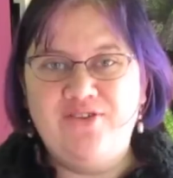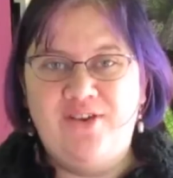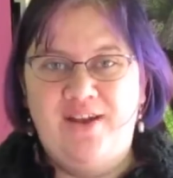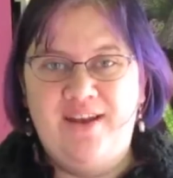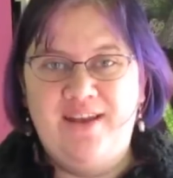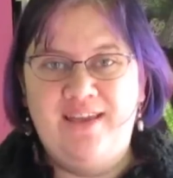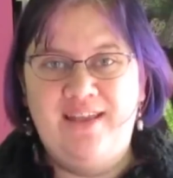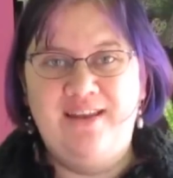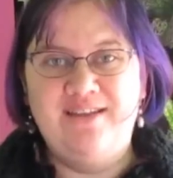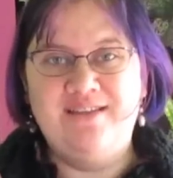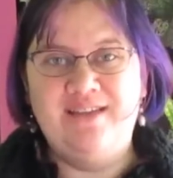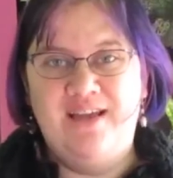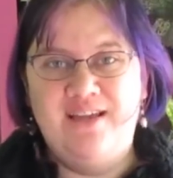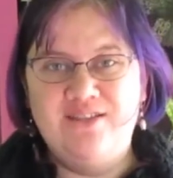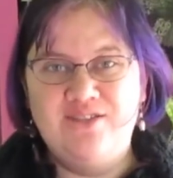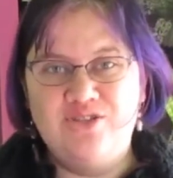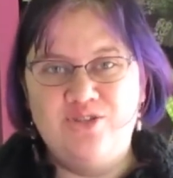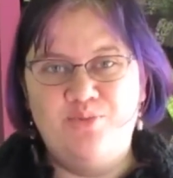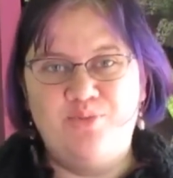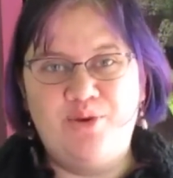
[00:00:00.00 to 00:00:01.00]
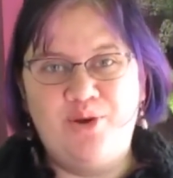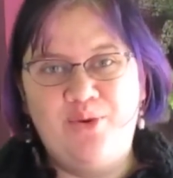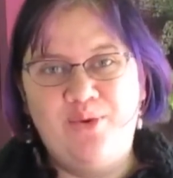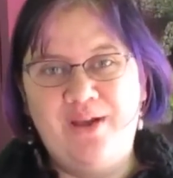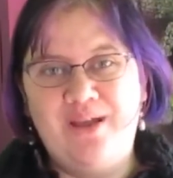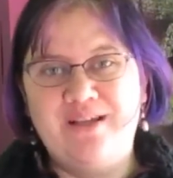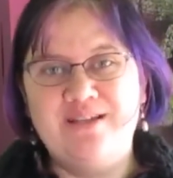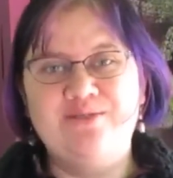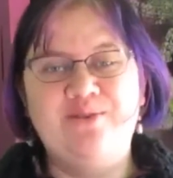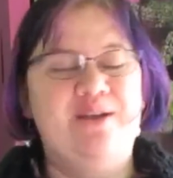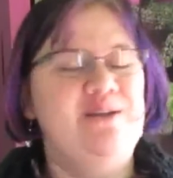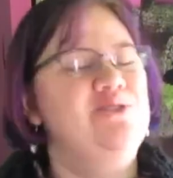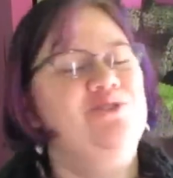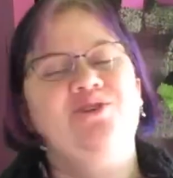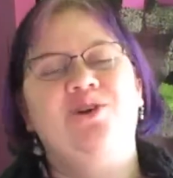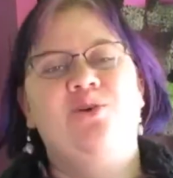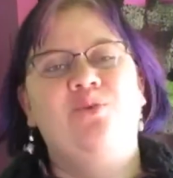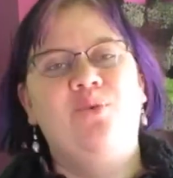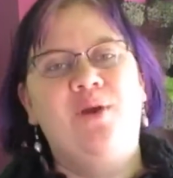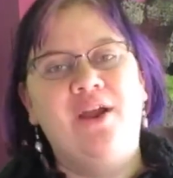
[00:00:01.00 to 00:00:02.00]
trying to get it done super quick so I could
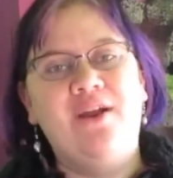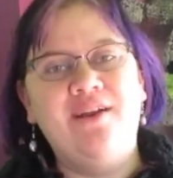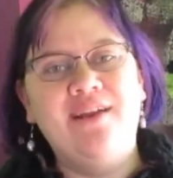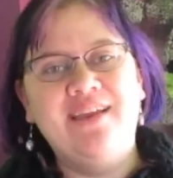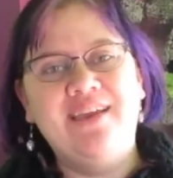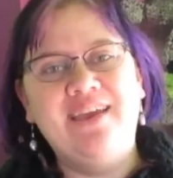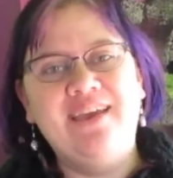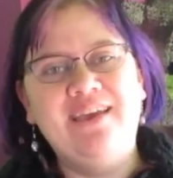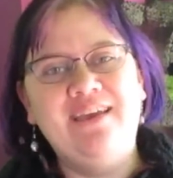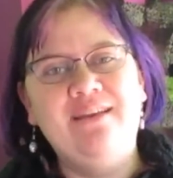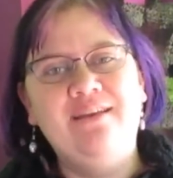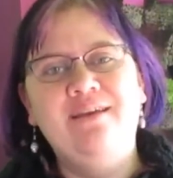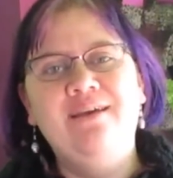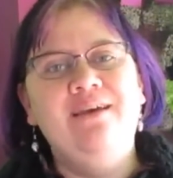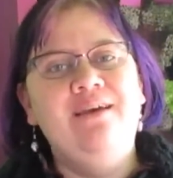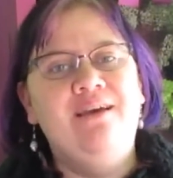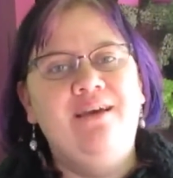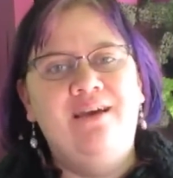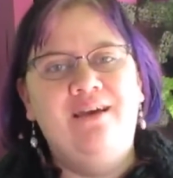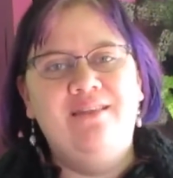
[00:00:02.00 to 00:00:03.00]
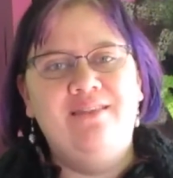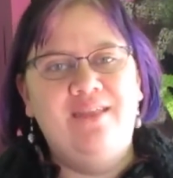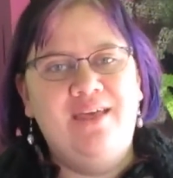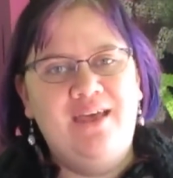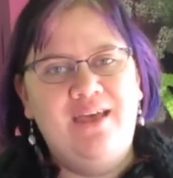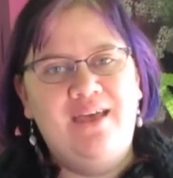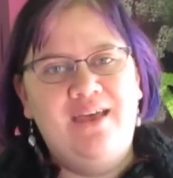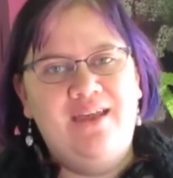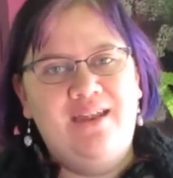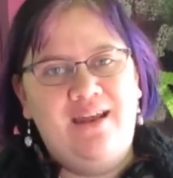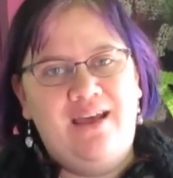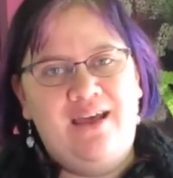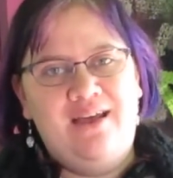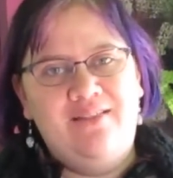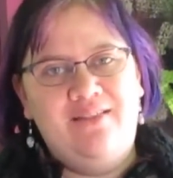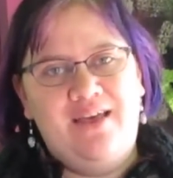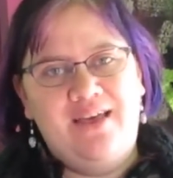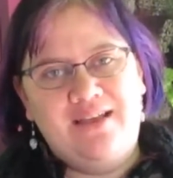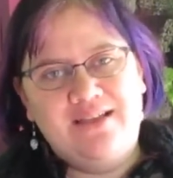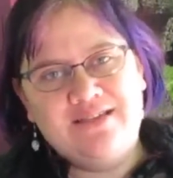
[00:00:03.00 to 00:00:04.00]
start wearing it. And then I
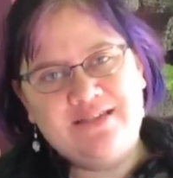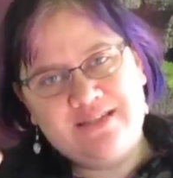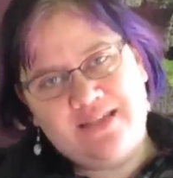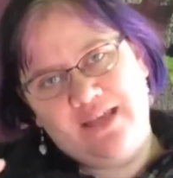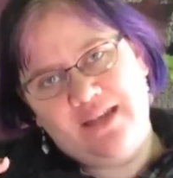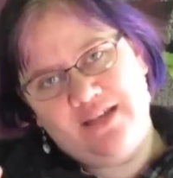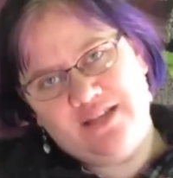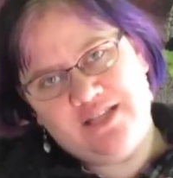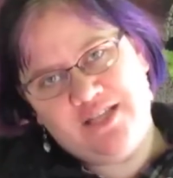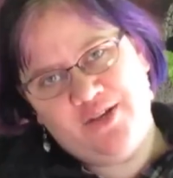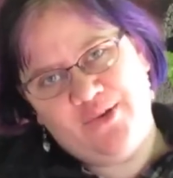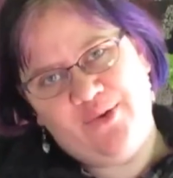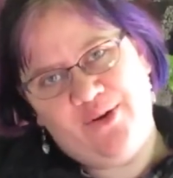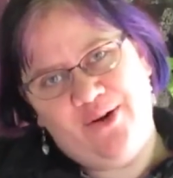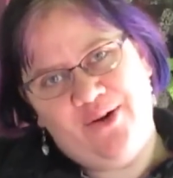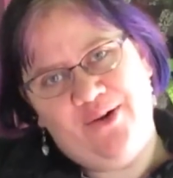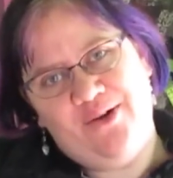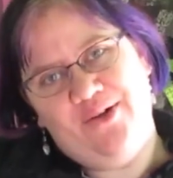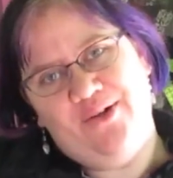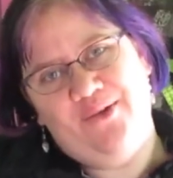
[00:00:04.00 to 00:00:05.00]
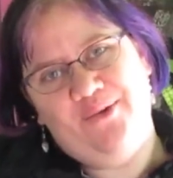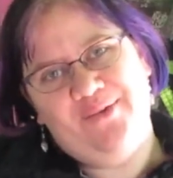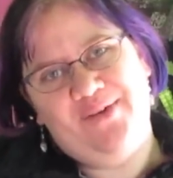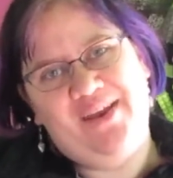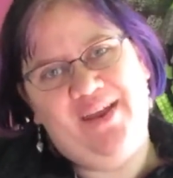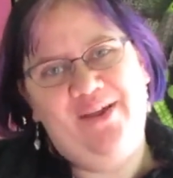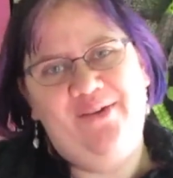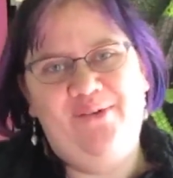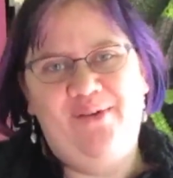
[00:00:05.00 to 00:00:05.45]
like skidded to a halt when I